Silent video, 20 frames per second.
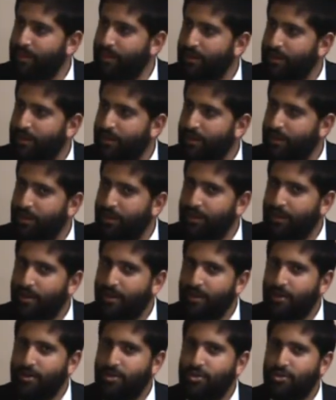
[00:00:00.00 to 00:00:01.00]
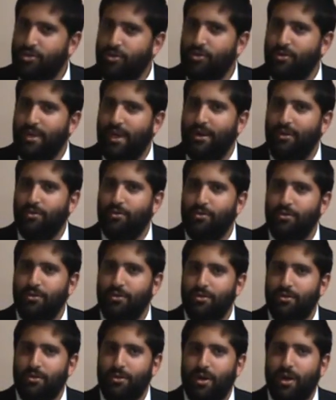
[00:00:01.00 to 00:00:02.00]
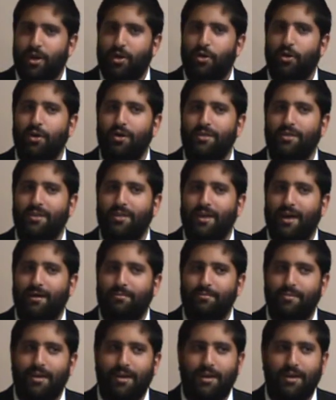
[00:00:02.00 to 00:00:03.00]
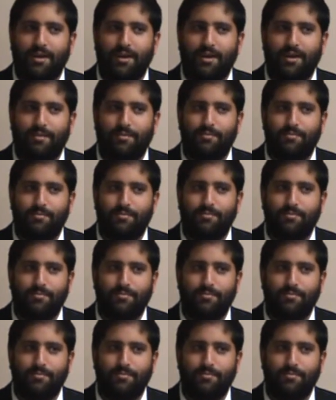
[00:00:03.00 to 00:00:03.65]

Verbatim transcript: Yeah. So now, according to the Rambam,